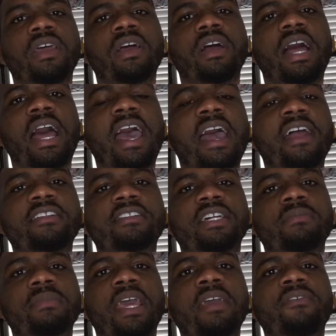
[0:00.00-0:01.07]
I had
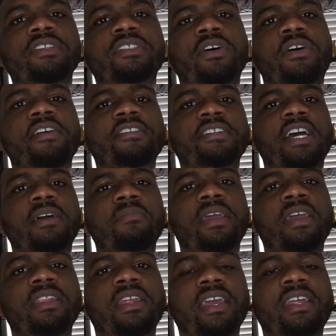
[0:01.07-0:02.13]
some inventories come
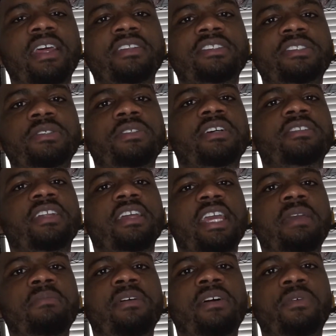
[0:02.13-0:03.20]
in, and as soon as the
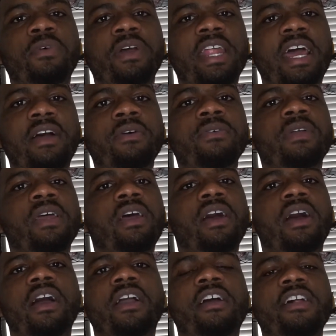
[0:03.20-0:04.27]
email went out,
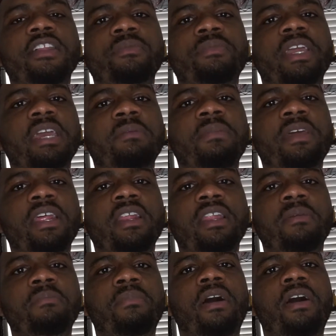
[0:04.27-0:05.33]
a customer
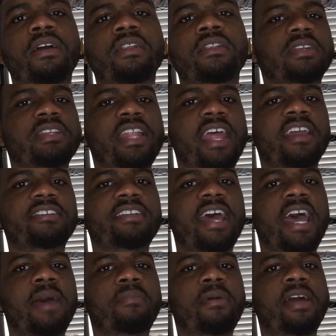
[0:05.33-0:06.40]
immediately bought. The next
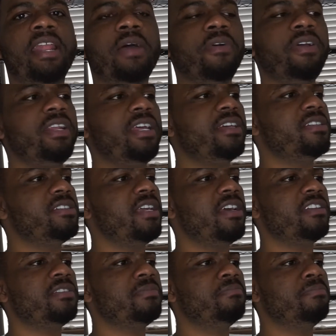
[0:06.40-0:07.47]
app on our list
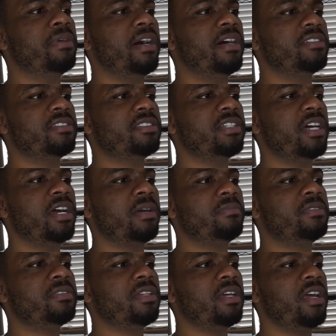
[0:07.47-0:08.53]
is Buzz
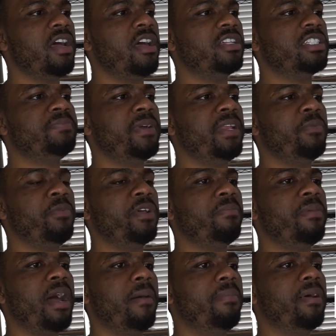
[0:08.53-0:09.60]
Subs Spin Wheel
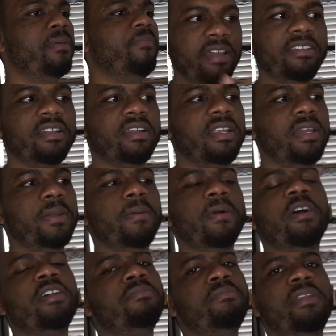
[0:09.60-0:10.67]
Pop-Up. Basically
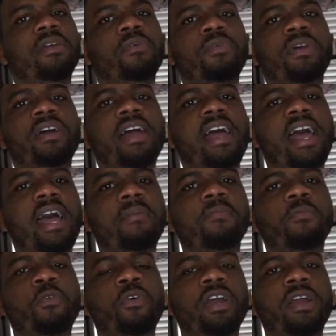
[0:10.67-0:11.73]
a spin the wheel
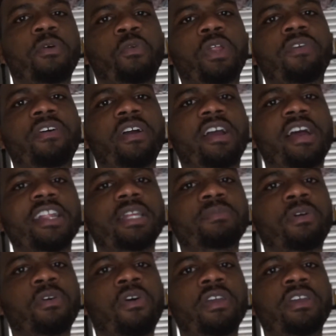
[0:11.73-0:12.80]
app where whenever a
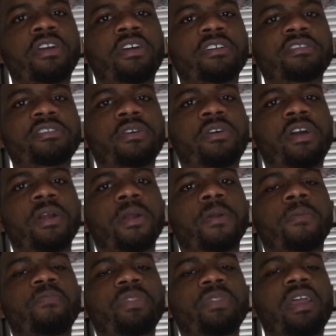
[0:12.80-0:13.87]
customer go in your
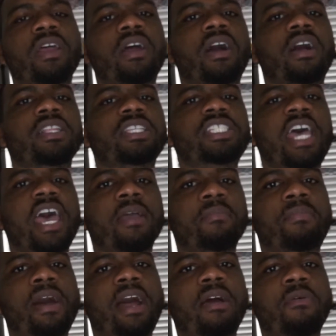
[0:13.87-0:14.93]
store, a
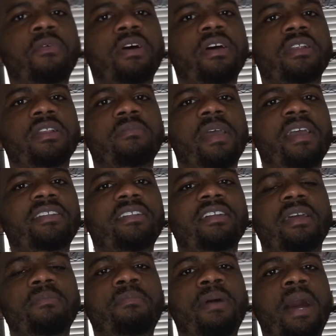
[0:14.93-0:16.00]
jackpot would
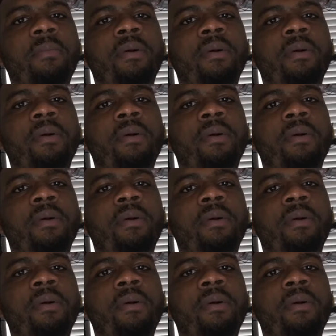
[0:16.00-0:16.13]
basically pop